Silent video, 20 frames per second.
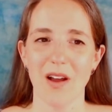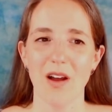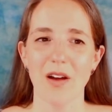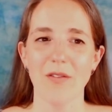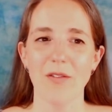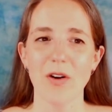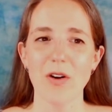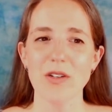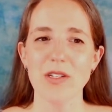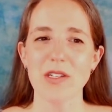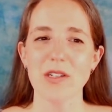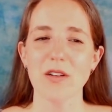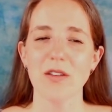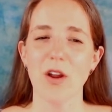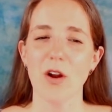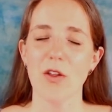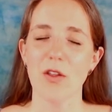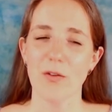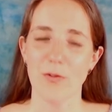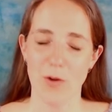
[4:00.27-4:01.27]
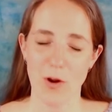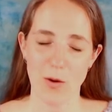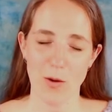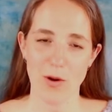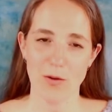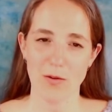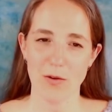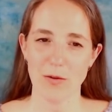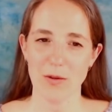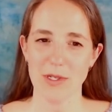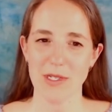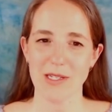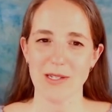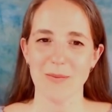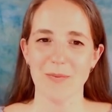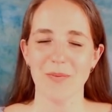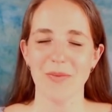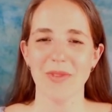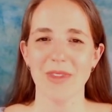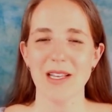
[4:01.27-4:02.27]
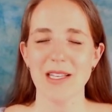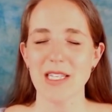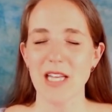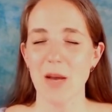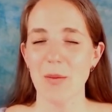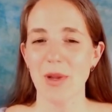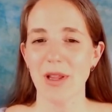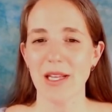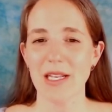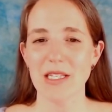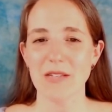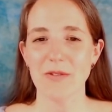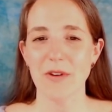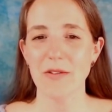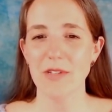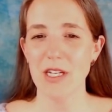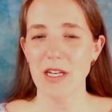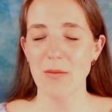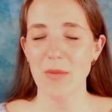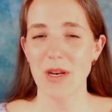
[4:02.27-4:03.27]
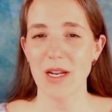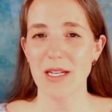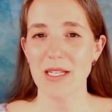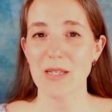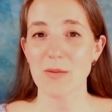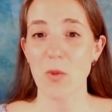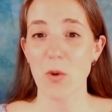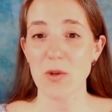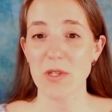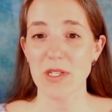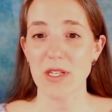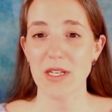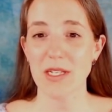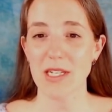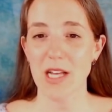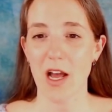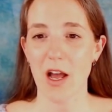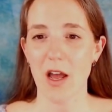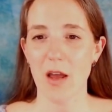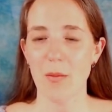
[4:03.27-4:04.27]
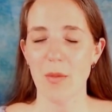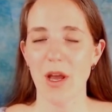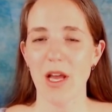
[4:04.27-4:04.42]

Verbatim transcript: First, there are the frequent routes. These come at least 15 minutes most of the time